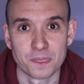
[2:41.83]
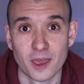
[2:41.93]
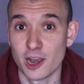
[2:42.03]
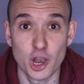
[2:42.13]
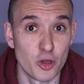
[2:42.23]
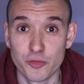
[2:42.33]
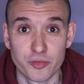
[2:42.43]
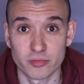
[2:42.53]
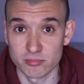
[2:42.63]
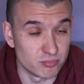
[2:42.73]
And
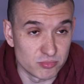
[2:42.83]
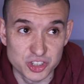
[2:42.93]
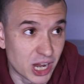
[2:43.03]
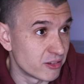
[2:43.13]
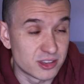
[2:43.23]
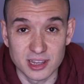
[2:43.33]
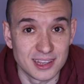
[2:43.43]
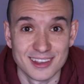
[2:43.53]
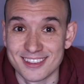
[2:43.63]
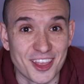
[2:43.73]
love,
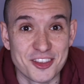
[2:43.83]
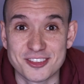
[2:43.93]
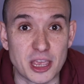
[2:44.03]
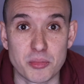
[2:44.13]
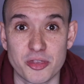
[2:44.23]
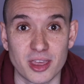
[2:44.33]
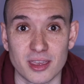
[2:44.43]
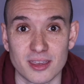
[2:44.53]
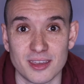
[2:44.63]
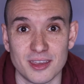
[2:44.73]
charity, they're the same
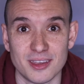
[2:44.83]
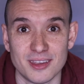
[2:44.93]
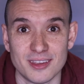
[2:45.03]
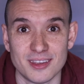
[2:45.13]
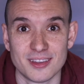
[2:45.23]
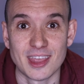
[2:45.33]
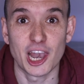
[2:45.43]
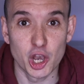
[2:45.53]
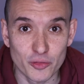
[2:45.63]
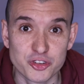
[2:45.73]
thing.
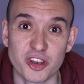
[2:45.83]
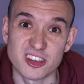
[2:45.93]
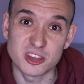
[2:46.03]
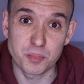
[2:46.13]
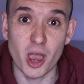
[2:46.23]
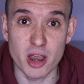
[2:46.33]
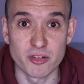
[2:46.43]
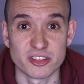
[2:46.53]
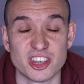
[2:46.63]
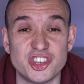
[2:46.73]
That love should
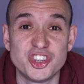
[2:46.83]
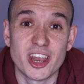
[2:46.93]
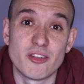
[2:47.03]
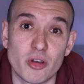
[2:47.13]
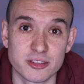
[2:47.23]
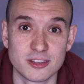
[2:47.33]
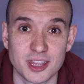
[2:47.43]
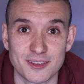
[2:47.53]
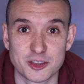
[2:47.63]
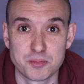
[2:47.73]
inspire us, a
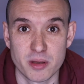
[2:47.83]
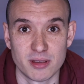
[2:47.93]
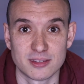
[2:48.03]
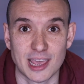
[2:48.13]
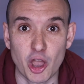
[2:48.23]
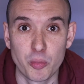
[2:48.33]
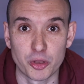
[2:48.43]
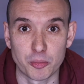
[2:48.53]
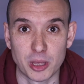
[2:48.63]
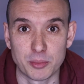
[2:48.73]
generosity of spirit to help
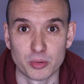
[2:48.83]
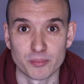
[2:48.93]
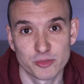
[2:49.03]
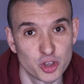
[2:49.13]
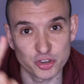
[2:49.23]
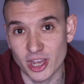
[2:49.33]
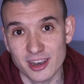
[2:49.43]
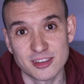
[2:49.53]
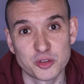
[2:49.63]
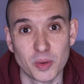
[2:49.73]
other people. So your
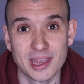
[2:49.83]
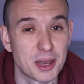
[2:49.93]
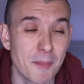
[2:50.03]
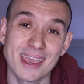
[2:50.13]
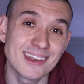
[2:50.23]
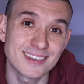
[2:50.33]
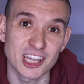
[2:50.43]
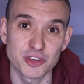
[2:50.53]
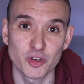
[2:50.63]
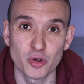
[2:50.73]
challenge this week in making
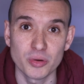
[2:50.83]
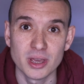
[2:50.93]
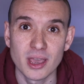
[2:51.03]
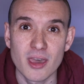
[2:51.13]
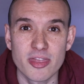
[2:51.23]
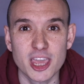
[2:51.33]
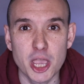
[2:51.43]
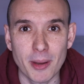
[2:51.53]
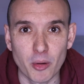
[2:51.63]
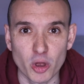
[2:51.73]
sense of it all,
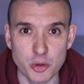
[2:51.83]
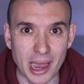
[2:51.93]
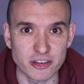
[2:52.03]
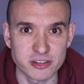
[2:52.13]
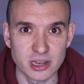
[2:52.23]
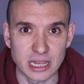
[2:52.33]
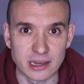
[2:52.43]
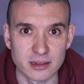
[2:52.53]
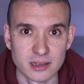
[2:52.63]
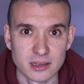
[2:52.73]
think about what you actually
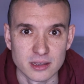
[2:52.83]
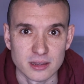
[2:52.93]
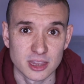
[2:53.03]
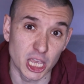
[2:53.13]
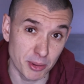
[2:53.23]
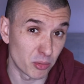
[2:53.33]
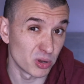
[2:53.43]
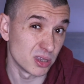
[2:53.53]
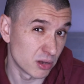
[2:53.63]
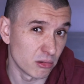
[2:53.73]
need. Think about
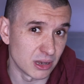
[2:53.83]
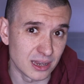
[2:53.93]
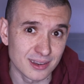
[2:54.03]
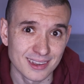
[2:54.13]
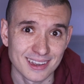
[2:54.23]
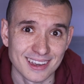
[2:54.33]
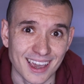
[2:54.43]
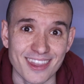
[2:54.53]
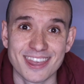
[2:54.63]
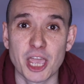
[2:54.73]
what you don't need.
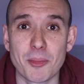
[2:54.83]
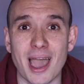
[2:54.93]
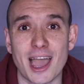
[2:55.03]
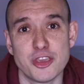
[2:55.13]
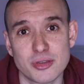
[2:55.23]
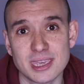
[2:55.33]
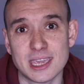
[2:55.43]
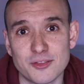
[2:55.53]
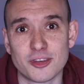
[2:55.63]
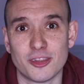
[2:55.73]
And think about how you can
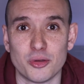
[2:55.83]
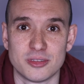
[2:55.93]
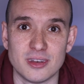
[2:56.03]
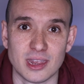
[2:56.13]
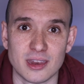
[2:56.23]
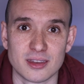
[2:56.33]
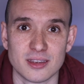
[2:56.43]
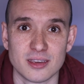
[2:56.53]
give to those in need.